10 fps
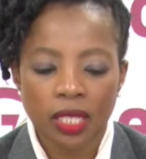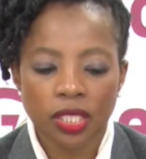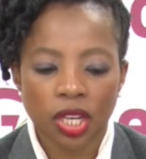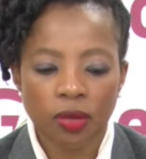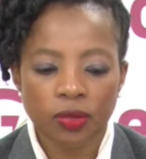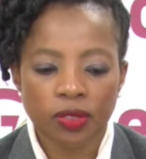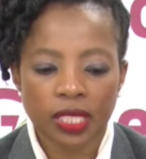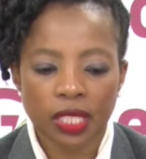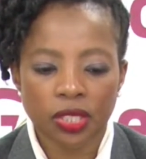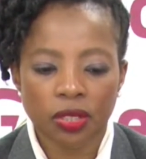in terms of
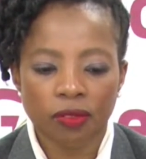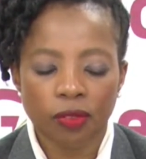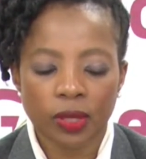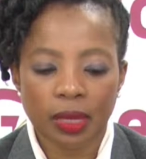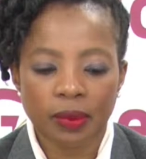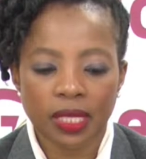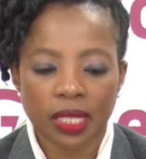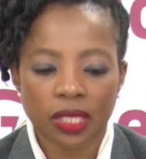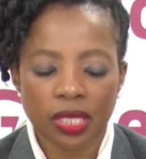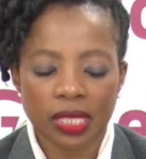Section 4,
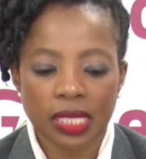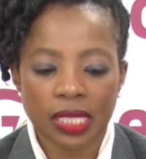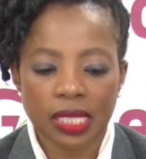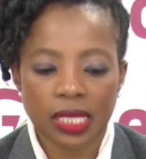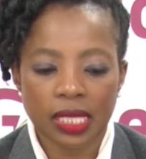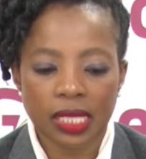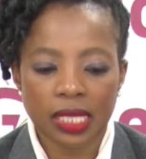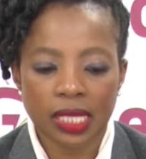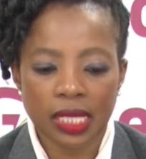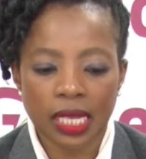subsections
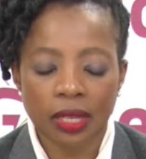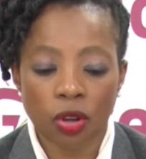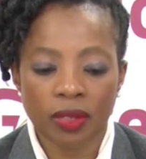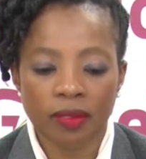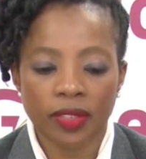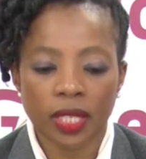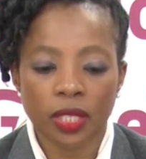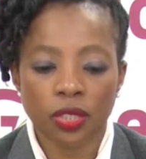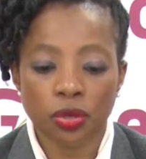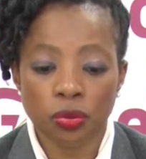C, Roman
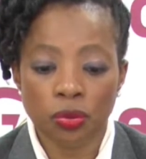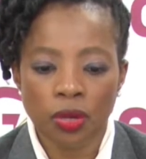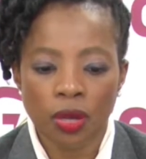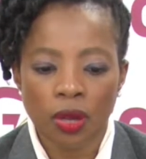figure 2